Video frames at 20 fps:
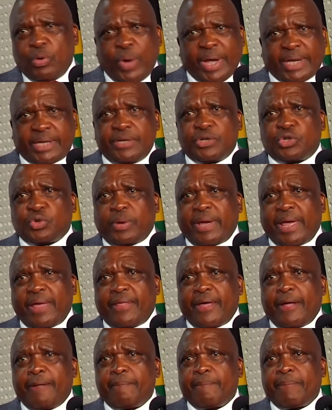working
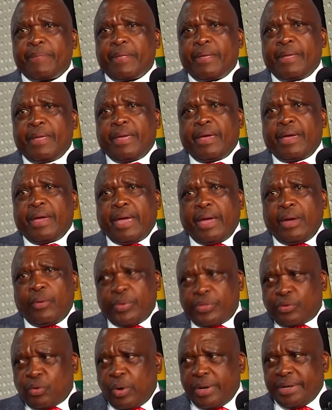together
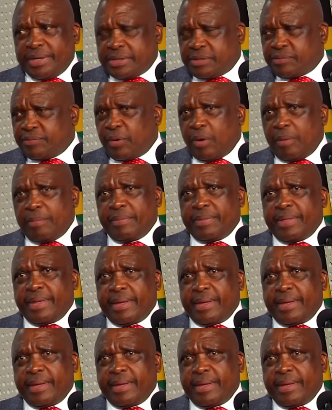with colleagues from